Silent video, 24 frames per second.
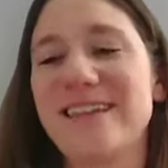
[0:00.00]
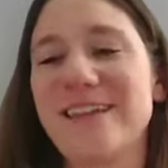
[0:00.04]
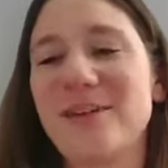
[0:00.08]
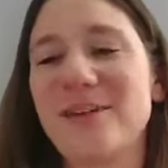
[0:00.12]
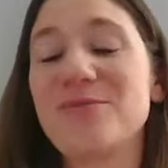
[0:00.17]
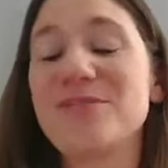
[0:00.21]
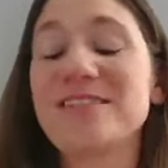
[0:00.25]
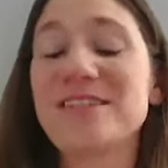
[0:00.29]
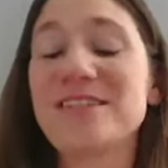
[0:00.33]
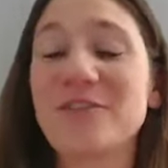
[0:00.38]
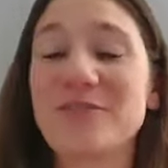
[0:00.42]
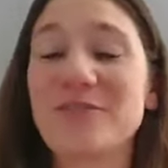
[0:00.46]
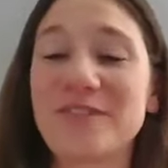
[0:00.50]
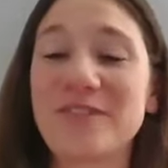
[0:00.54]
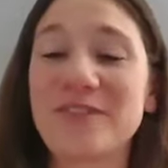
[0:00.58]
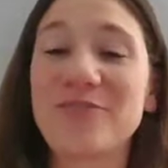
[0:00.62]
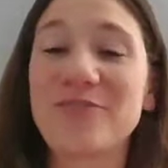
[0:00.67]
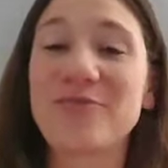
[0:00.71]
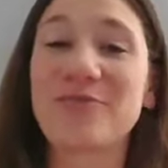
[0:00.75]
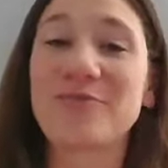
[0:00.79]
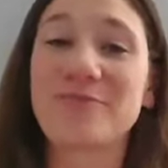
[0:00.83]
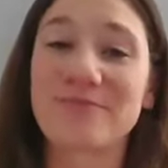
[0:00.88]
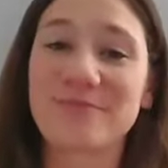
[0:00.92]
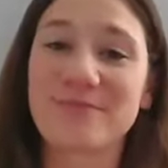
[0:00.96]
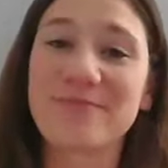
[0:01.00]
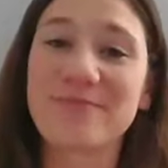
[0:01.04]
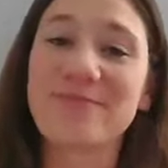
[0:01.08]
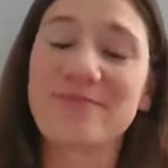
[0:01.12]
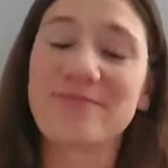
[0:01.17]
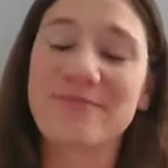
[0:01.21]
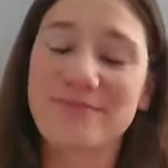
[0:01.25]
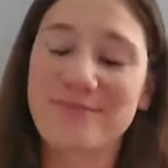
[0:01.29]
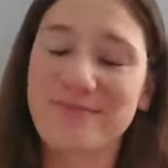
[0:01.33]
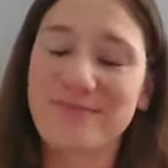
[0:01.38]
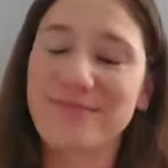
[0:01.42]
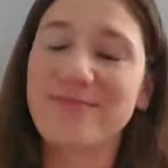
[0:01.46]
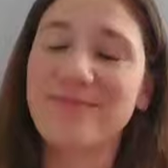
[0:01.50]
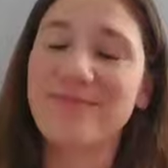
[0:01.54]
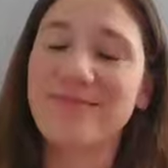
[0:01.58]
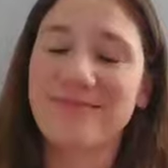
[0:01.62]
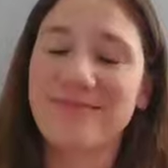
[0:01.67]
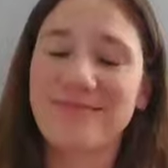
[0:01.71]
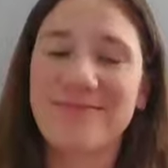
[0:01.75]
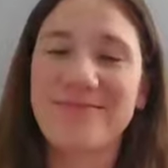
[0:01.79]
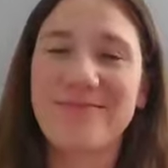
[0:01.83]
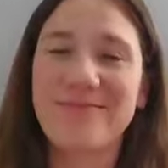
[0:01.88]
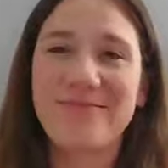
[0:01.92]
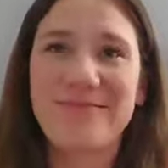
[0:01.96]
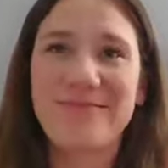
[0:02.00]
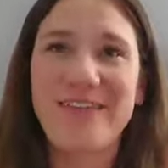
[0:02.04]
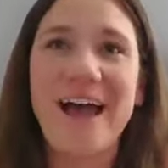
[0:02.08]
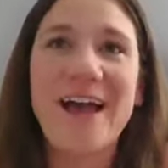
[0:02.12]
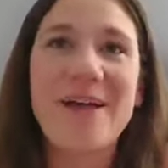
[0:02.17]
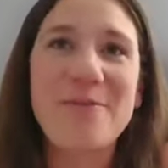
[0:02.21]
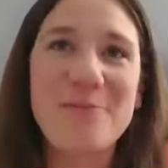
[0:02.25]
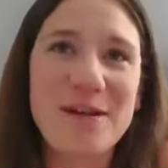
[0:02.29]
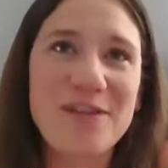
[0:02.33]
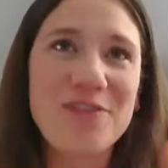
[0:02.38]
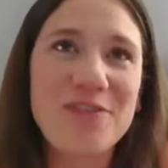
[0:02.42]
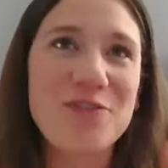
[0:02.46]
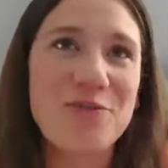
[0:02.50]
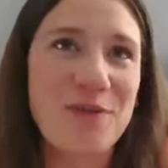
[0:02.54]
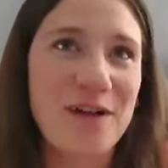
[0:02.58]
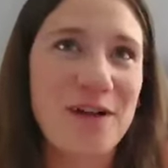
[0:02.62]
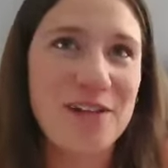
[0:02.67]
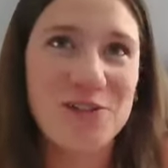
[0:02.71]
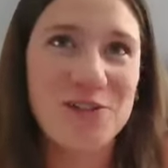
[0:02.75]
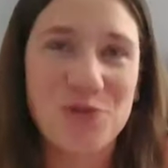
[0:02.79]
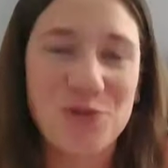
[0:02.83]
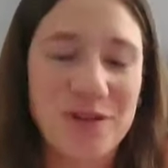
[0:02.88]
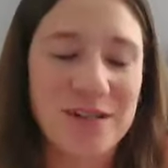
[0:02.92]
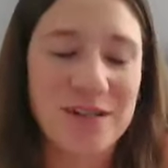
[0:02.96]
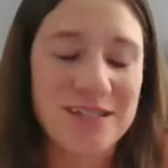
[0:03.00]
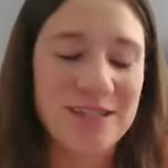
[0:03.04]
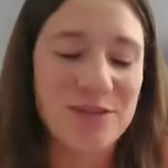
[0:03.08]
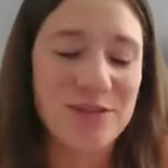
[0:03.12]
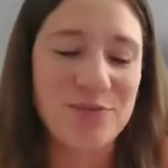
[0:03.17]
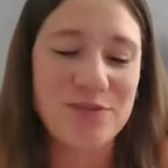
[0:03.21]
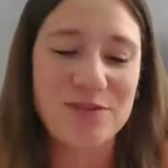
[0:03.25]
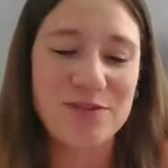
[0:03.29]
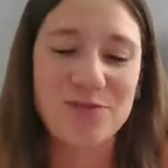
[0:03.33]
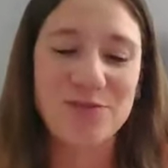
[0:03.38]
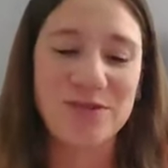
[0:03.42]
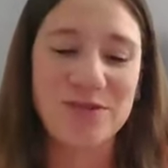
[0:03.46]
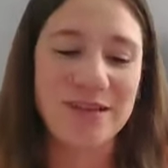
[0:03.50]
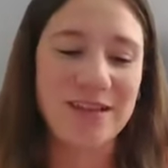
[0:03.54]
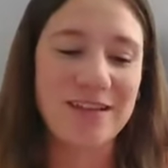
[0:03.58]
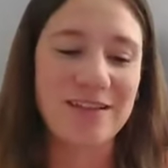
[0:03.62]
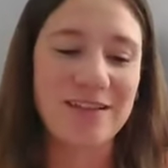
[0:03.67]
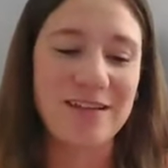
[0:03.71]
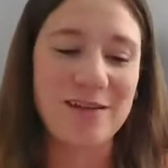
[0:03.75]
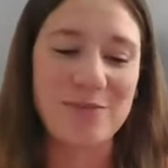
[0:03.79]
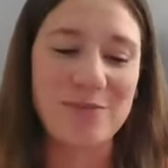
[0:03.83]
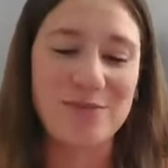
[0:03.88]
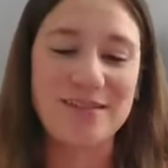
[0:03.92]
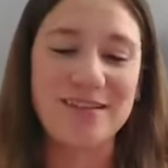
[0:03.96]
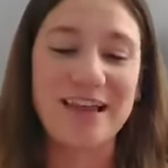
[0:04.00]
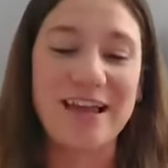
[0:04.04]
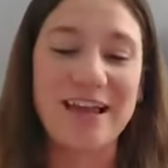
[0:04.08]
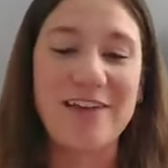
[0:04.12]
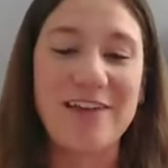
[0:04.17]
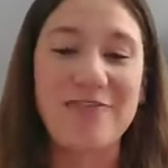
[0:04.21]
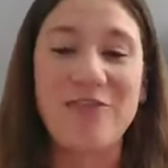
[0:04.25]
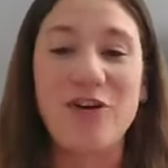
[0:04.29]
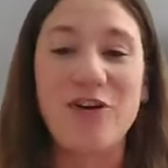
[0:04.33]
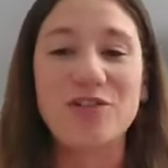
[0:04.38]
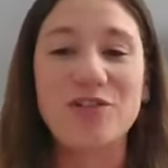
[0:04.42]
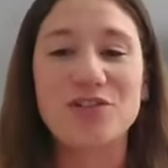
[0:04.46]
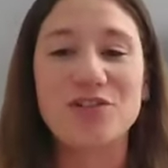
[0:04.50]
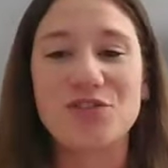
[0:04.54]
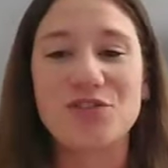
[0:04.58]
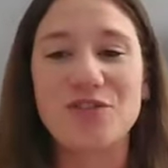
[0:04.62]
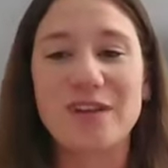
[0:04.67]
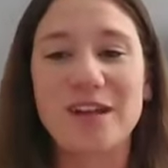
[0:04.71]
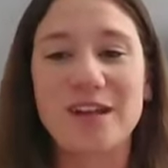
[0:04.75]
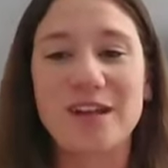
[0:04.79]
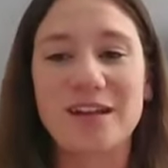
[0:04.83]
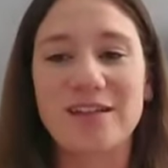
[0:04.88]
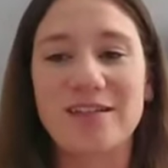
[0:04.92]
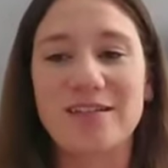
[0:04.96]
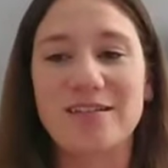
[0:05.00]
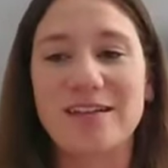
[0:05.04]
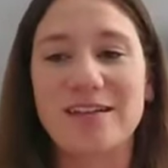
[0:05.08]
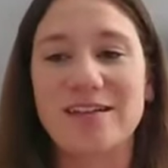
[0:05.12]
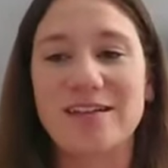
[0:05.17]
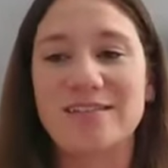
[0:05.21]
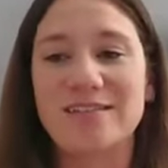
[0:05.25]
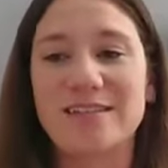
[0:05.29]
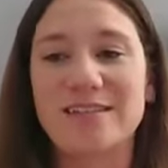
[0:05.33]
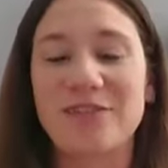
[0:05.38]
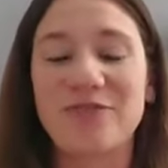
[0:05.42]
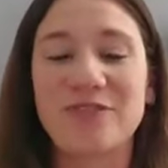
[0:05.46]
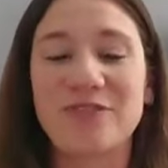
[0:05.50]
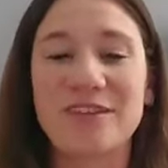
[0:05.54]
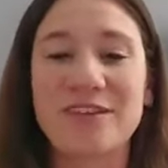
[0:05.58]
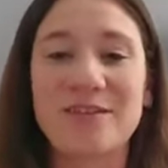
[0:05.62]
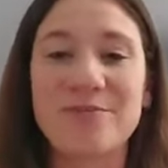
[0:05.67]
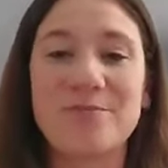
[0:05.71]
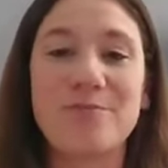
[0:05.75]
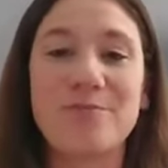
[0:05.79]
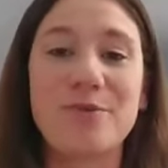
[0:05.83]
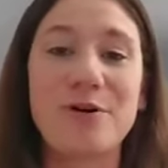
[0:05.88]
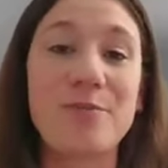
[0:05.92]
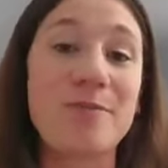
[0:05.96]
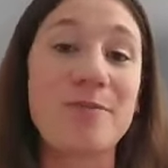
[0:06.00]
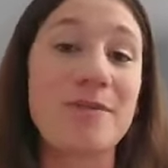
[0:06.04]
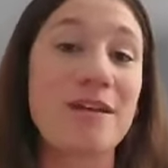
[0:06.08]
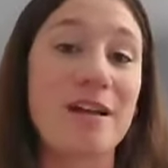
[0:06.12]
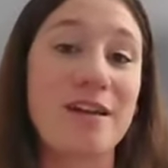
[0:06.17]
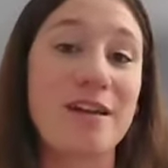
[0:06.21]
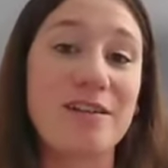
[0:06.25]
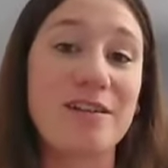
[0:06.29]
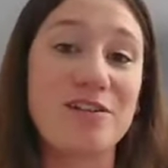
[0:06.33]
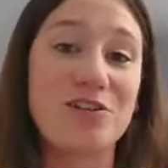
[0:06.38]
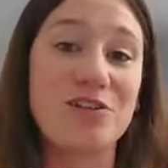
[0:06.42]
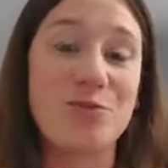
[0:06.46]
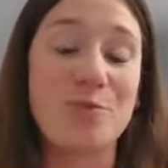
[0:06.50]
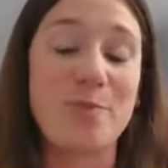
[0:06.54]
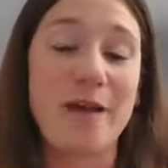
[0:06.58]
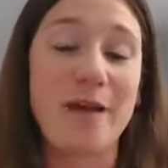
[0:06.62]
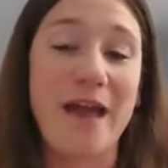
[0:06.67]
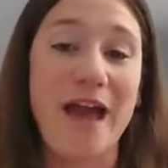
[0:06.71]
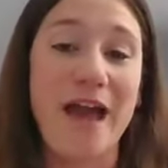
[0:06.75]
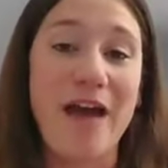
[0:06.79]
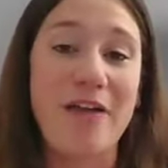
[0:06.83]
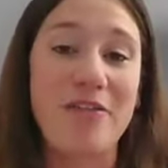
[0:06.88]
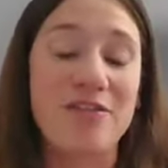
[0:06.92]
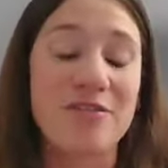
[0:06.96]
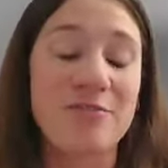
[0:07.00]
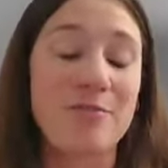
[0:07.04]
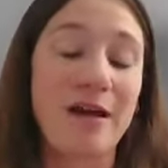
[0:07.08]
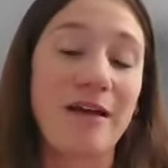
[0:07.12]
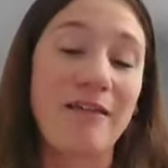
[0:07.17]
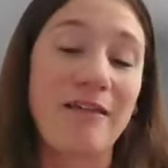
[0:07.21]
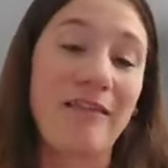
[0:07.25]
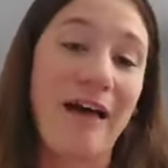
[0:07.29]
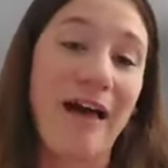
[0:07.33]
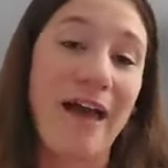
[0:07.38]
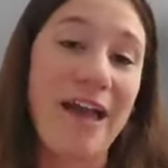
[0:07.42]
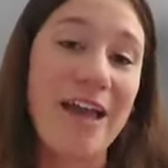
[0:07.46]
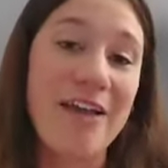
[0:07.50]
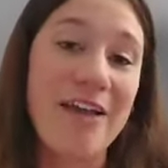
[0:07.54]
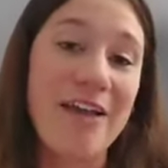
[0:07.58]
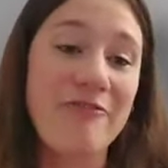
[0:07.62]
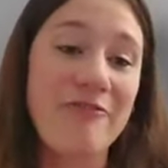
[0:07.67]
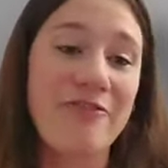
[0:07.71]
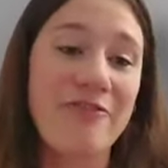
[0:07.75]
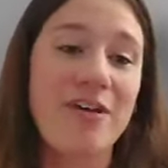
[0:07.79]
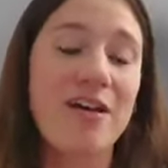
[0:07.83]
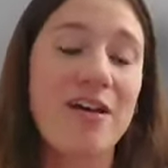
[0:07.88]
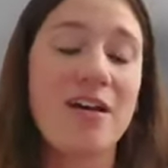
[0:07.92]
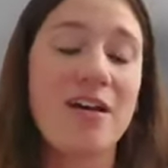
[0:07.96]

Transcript: it was definitely, I made the right choice. It was really, it was life altering. It definitely put me on a new path in my life.